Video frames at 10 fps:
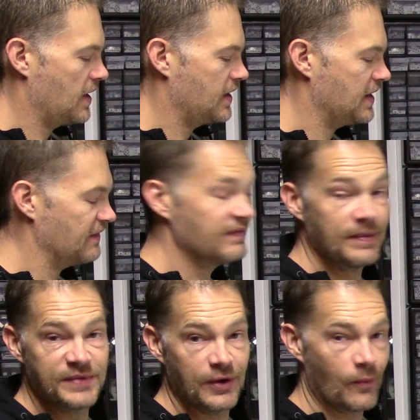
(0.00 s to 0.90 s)
And I
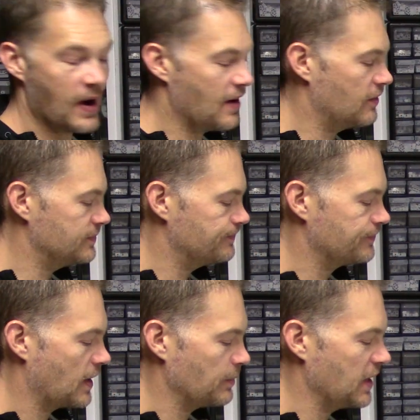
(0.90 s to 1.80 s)
flipped it around.
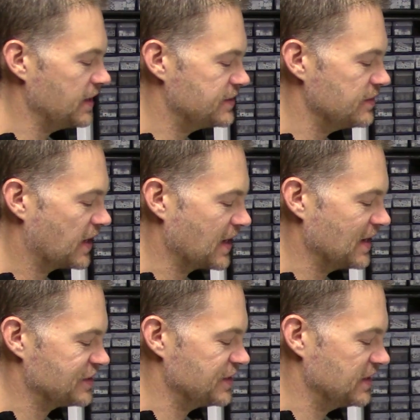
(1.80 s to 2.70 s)
I'm gonna do the
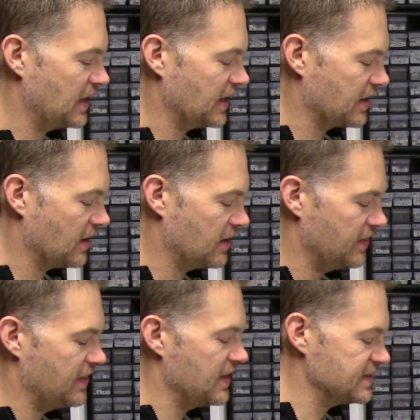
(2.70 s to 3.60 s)
connection like
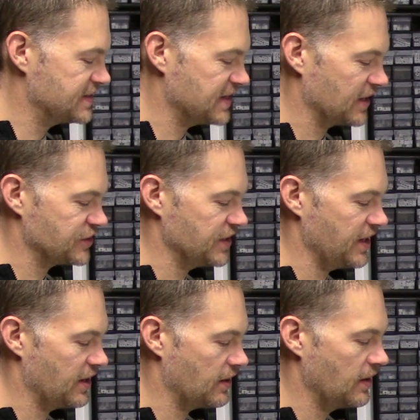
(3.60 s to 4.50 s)
on this section
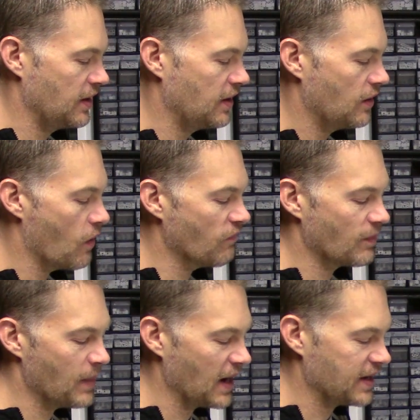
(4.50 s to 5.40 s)
here. Over
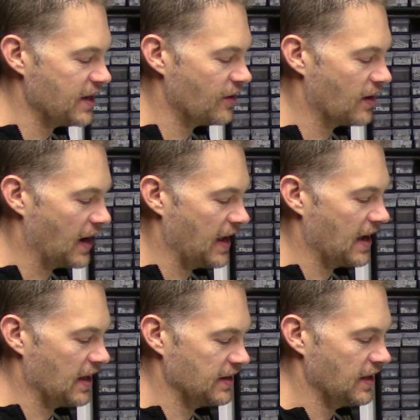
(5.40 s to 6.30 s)
back here I
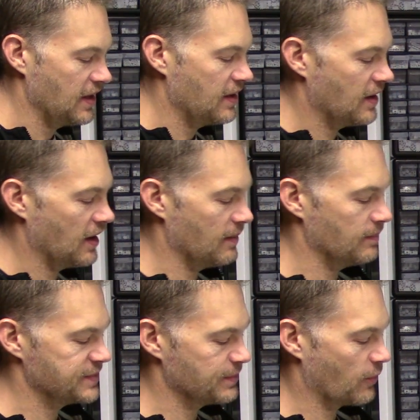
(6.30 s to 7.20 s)
had
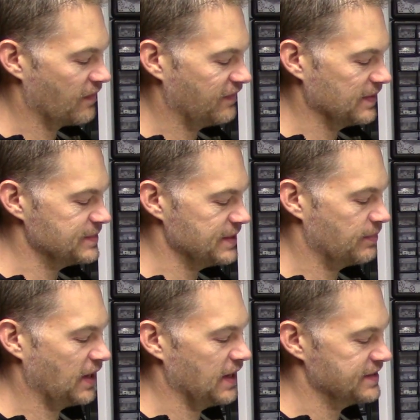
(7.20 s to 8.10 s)
some more flimsy
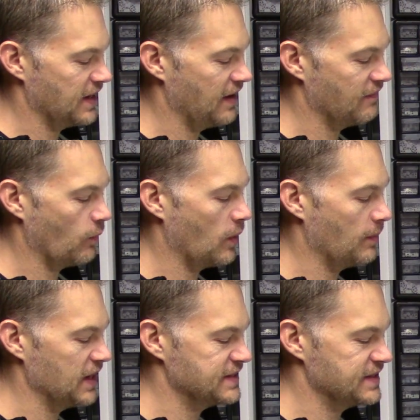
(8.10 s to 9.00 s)
plates. I have a
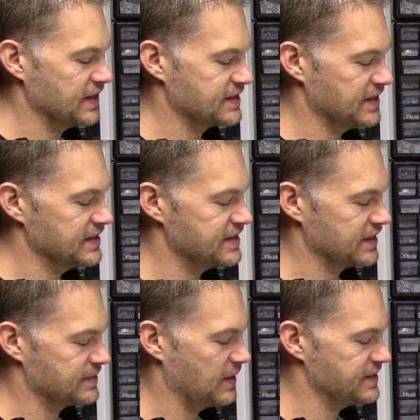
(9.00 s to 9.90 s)
1x6 and a
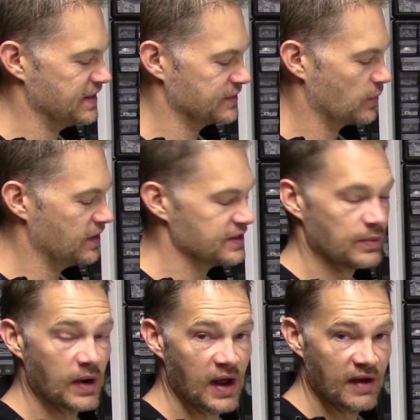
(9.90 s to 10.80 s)
6x6, where this
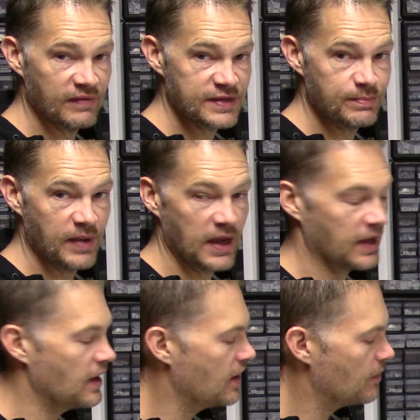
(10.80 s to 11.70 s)
one I have this big
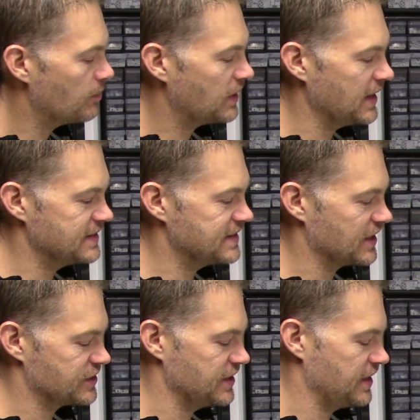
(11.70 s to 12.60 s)
plate
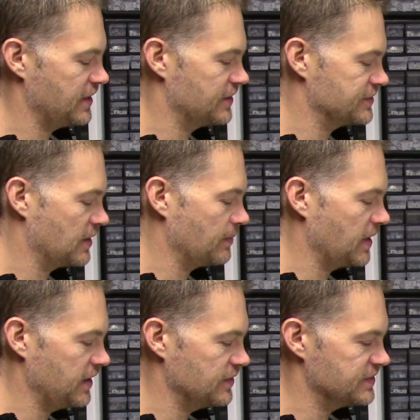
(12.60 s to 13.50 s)
section here. So I'm
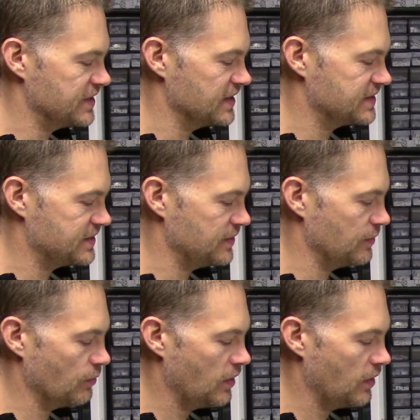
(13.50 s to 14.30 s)
gonna use this to